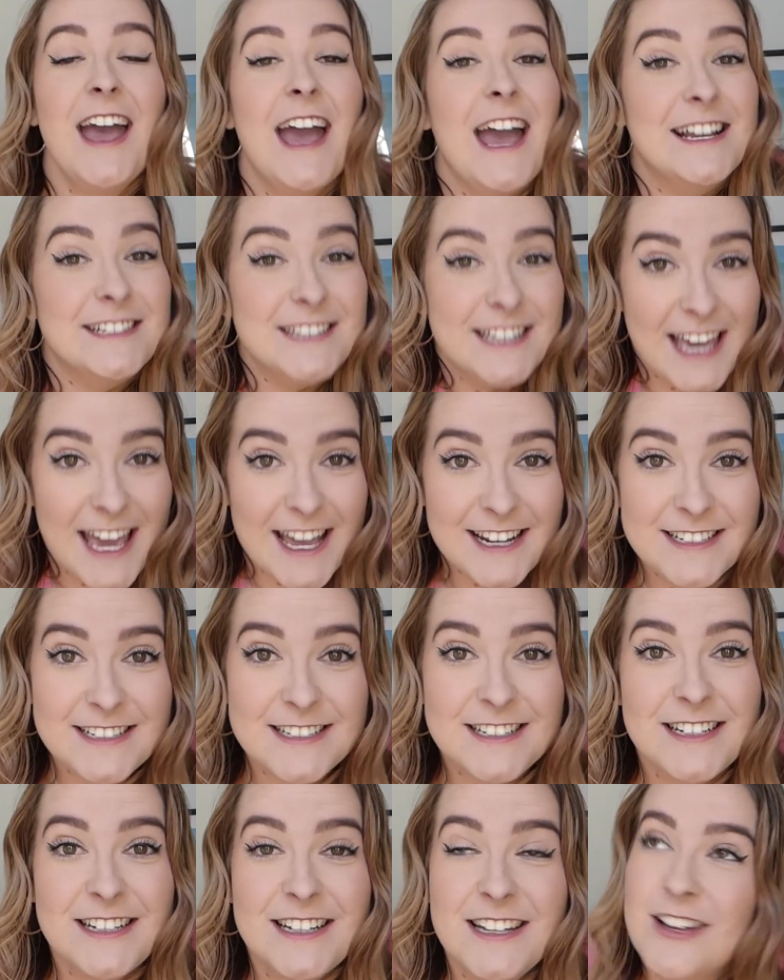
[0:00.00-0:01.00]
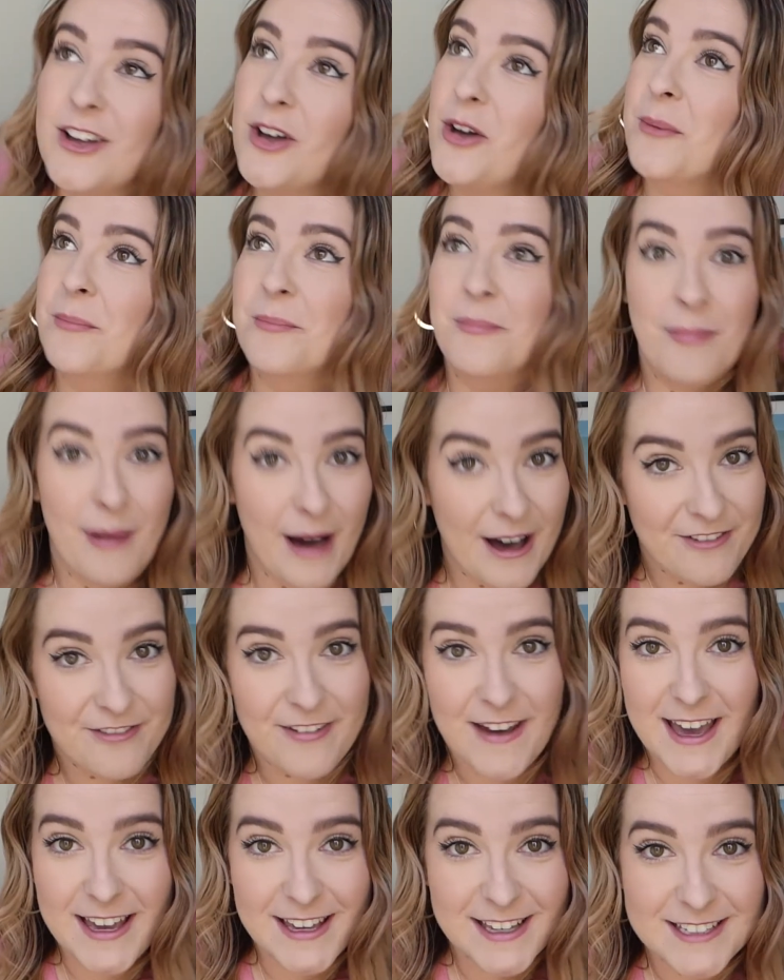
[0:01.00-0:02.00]
And again,
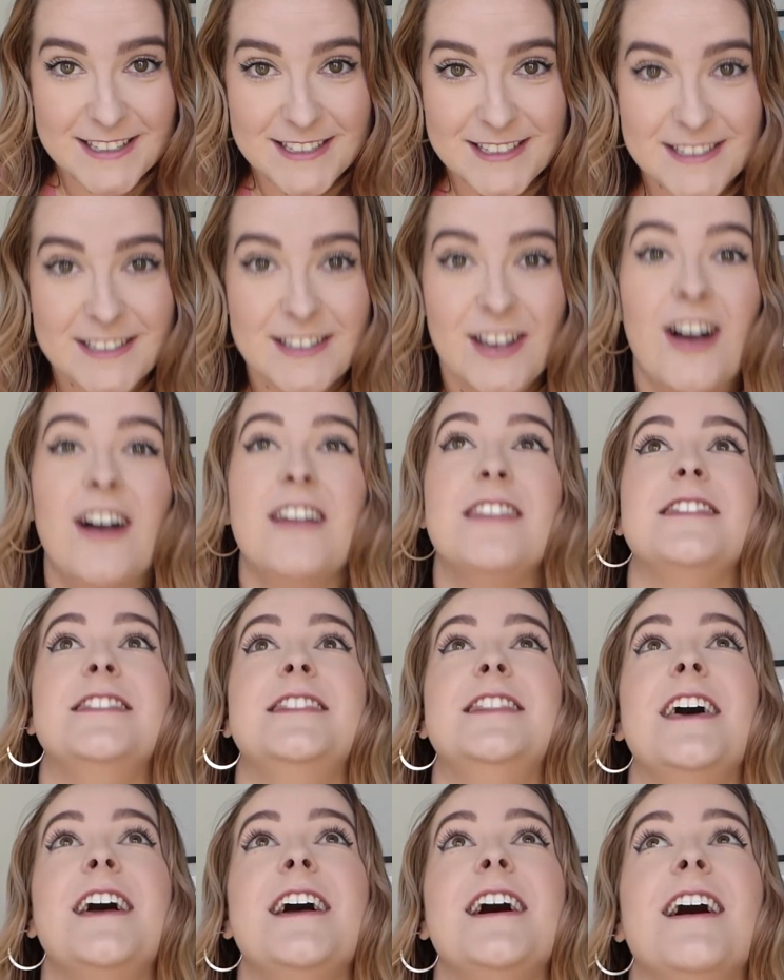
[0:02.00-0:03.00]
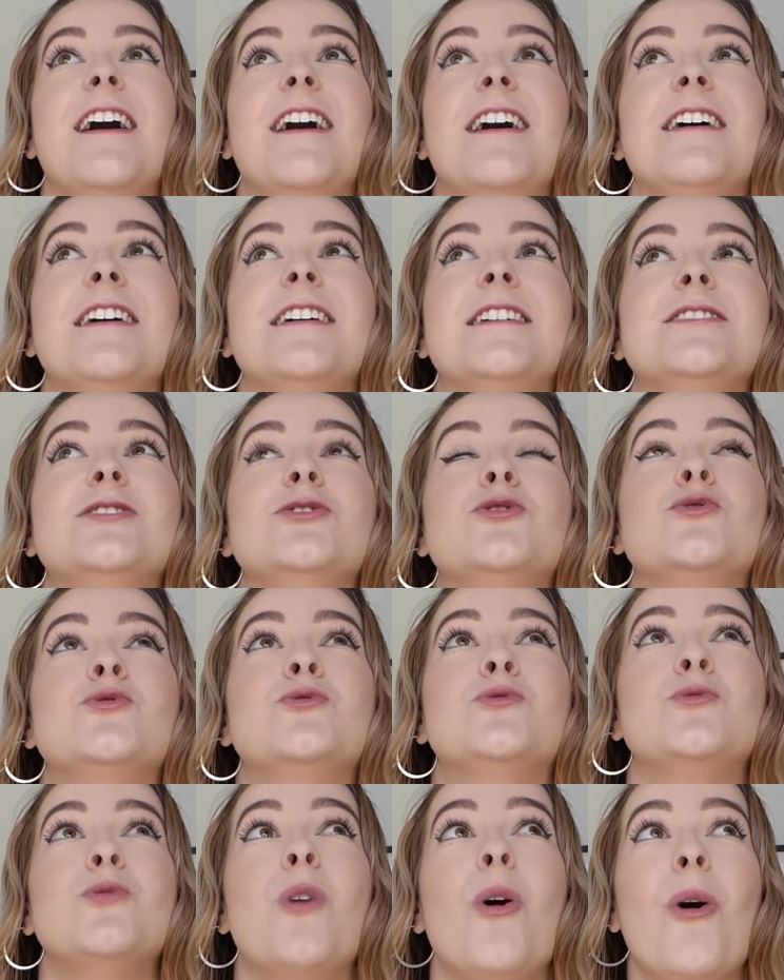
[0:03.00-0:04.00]
buffets. There are
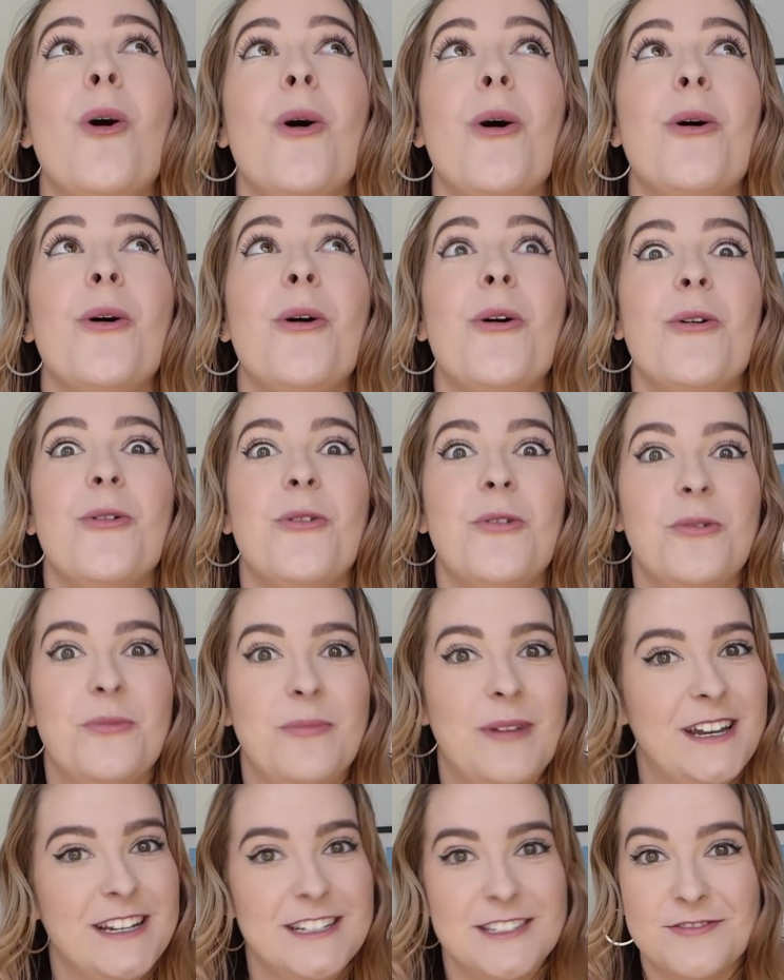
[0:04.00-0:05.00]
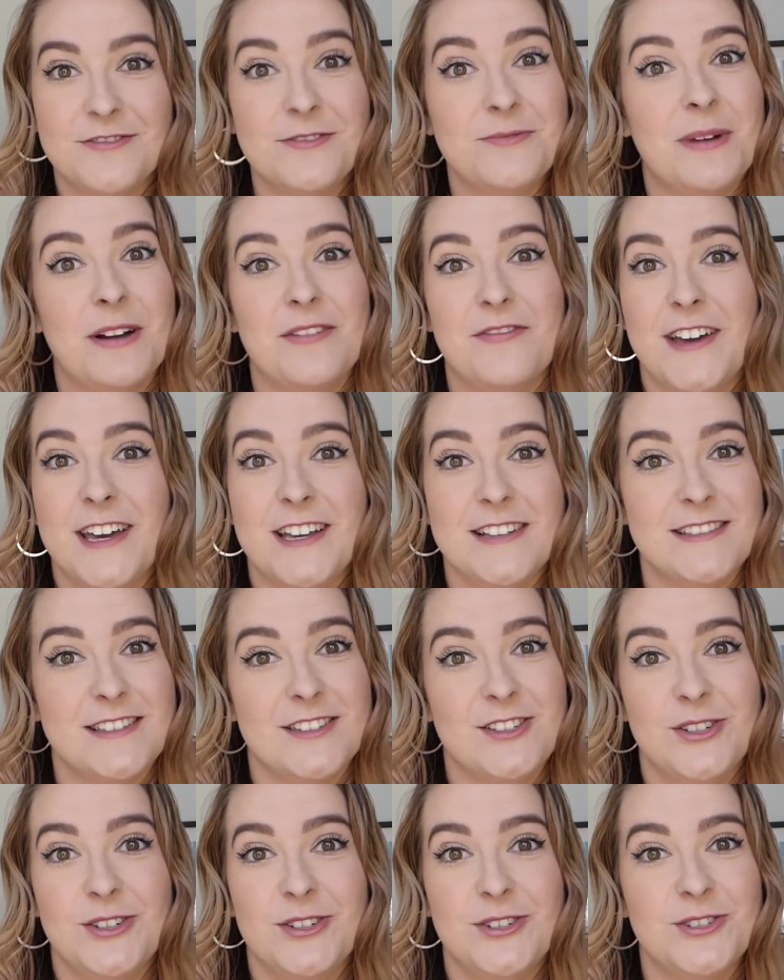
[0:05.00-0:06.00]
so many different buffets that
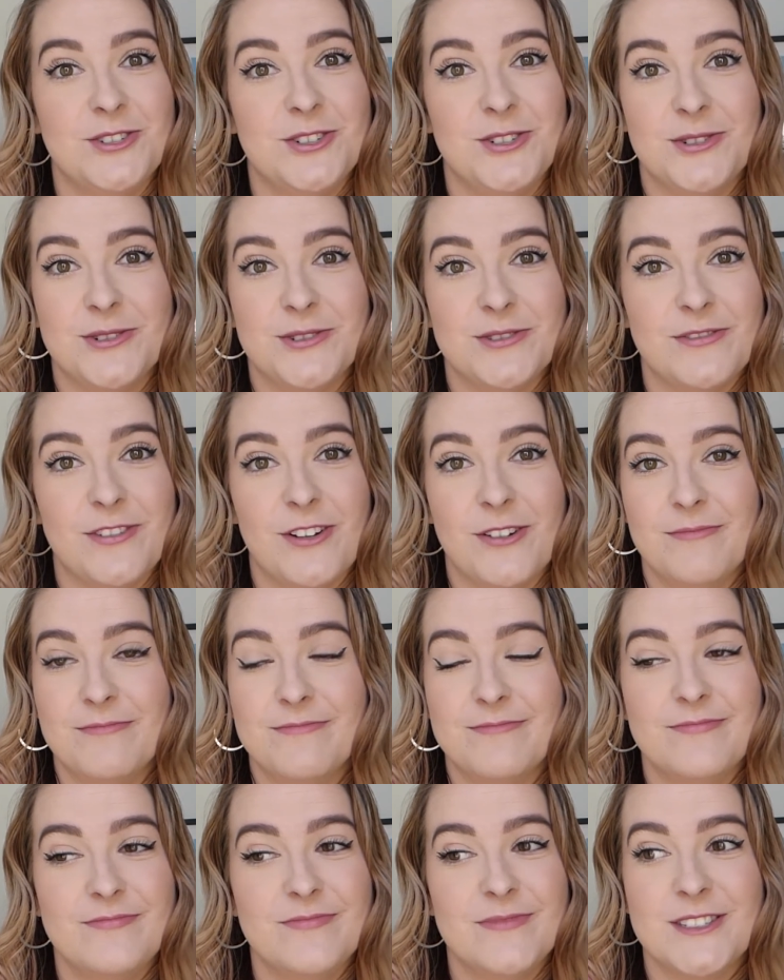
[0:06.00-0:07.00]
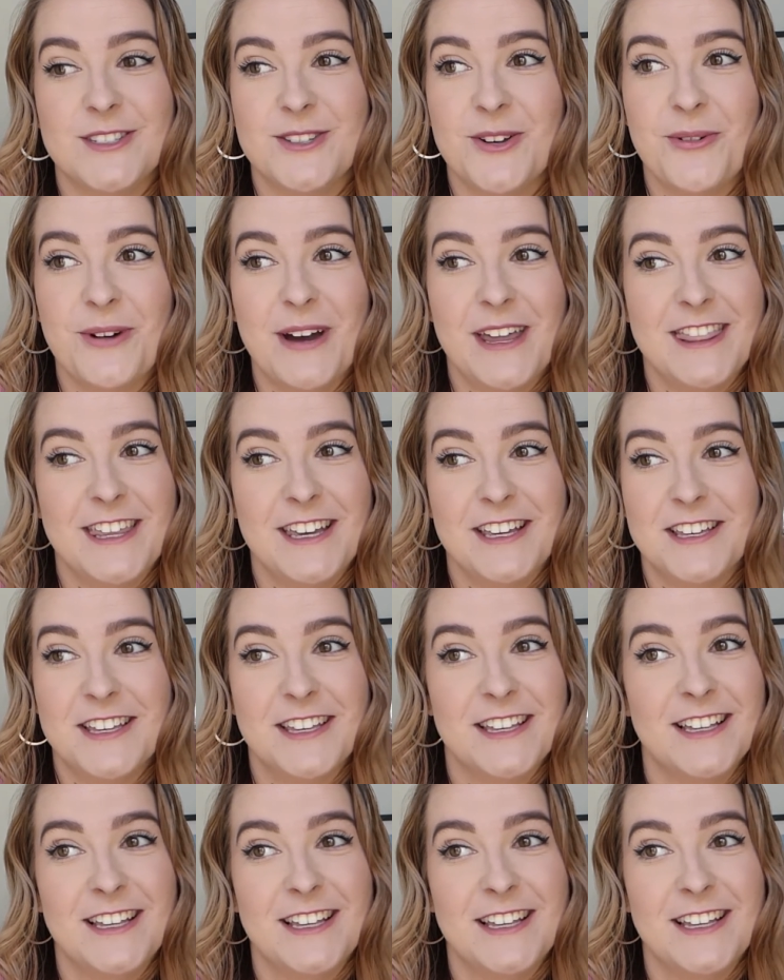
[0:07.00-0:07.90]
you can choose from, so I think